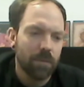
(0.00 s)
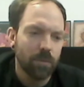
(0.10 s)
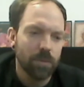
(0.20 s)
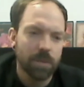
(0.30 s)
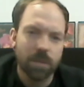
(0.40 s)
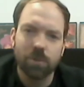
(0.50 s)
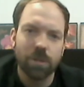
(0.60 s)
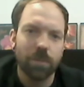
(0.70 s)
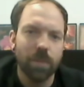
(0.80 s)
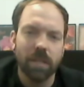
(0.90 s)
Through
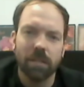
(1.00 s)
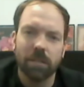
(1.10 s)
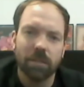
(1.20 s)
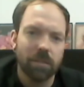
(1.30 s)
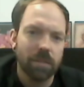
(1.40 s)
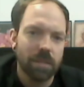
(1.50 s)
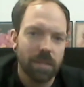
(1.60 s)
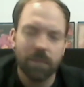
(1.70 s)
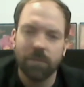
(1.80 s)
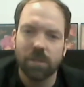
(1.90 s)
social media,
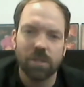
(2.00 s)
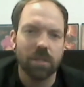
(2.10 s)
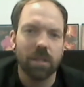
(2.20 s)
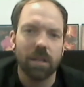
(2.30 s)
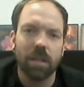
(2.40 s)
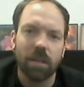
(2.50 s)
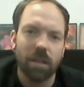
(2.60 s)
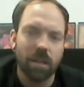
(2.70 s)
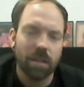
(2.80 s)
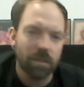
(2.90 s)
television,
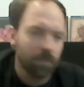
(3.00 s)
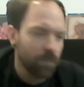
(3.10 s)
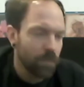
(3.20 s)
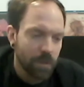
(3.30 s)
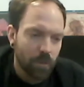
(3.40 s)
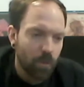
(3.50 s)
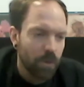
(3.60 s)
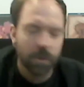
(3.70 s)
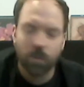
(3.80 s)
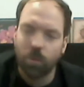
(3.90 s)
at, at
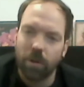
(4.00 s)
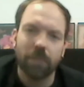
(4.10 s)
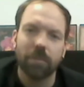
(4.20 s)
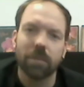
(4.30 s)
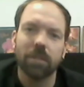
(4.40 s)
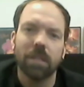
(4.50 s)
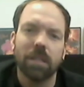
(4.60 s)
work, wherever,